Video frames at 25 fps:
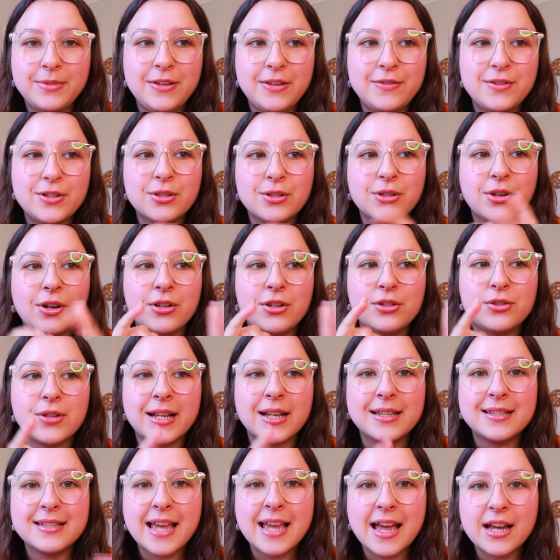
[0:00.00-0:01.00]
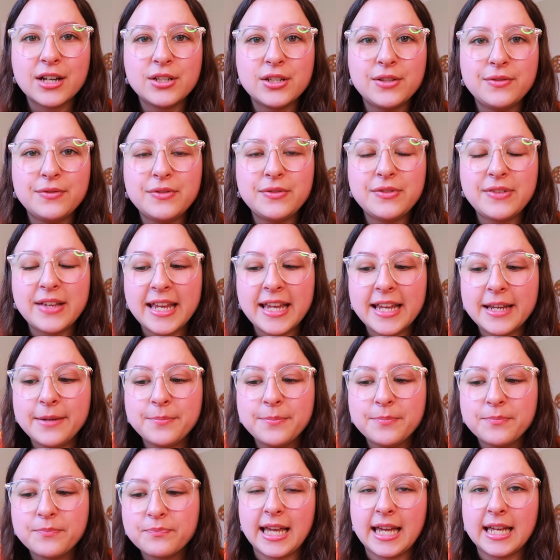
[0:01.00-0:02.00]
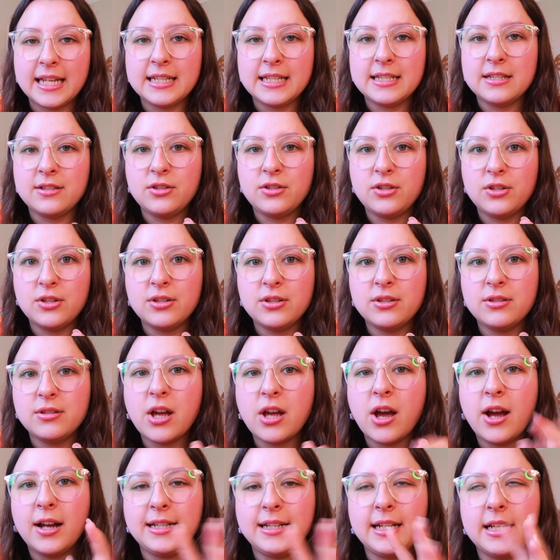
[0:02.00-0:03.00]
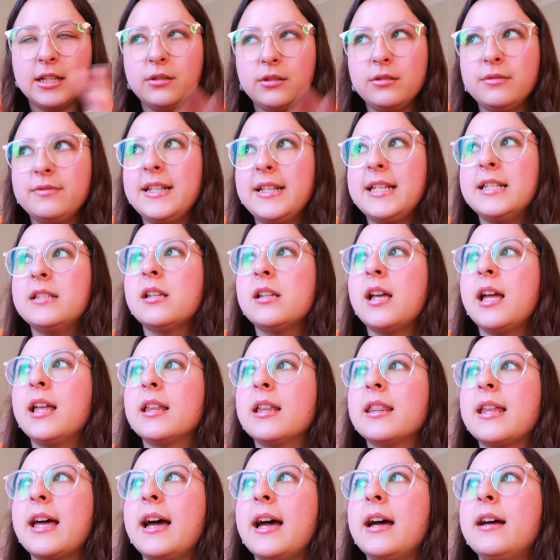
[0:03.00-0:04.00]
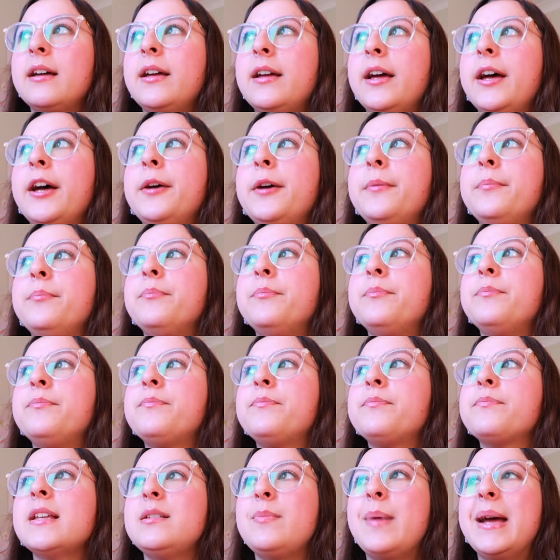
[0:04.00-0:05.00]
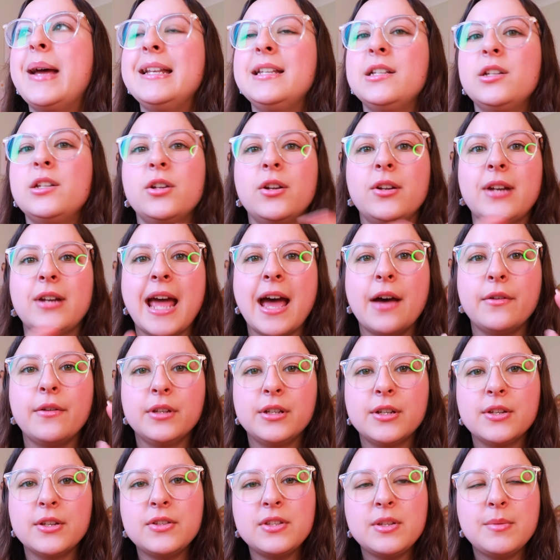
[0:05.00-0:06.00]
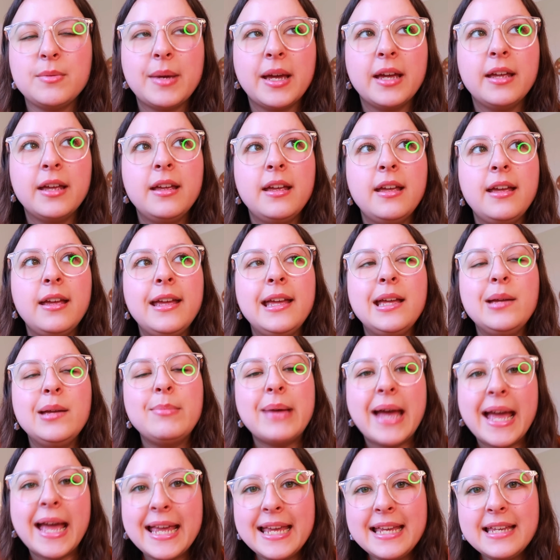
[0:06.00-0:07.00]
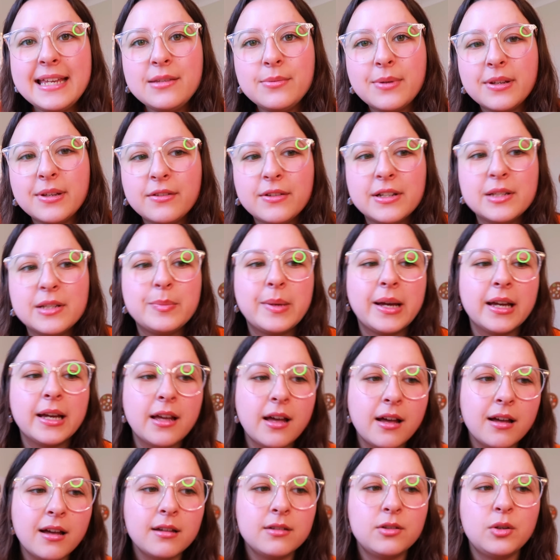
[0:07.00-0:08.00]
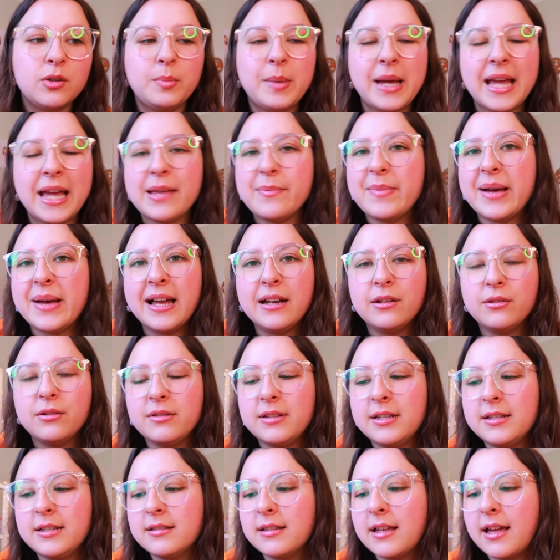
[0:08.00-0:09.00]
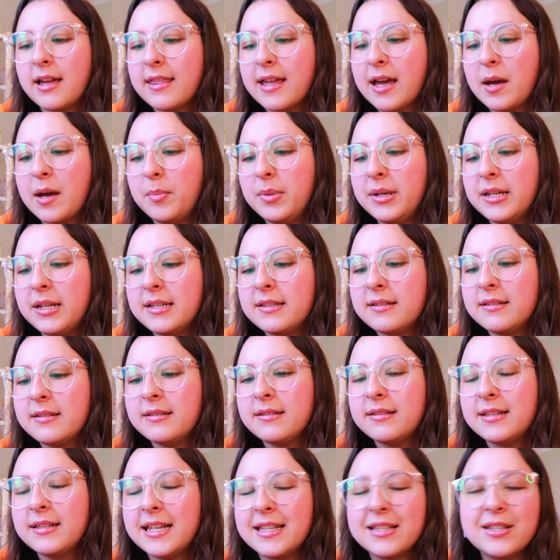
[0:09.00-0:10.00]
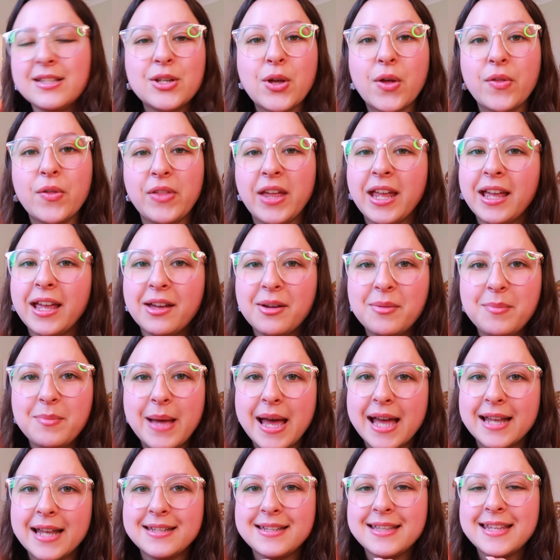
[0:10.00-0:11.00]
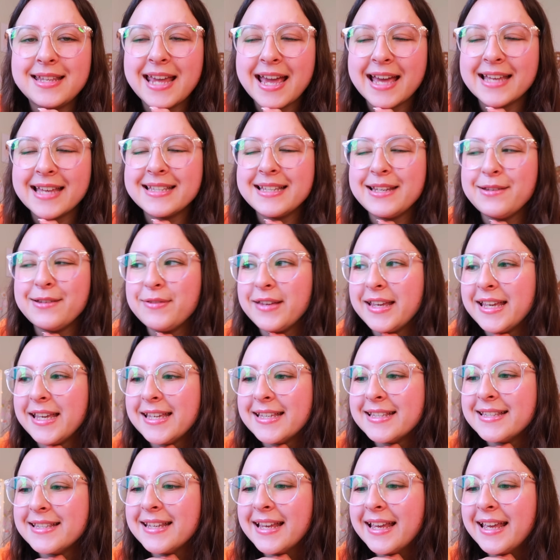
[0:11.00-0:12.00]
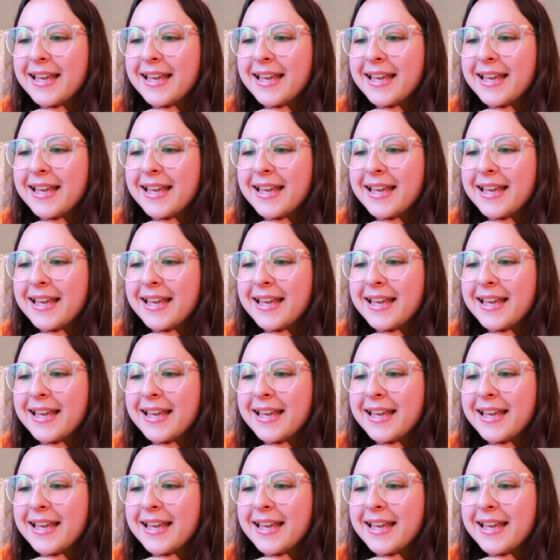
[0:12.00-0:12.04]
You've just got a transaction fee and just tiny little fees like that, depending on how the customer pays, whether it's by card or PayPal or things like that, but it's nothing compared to the Etsy fees.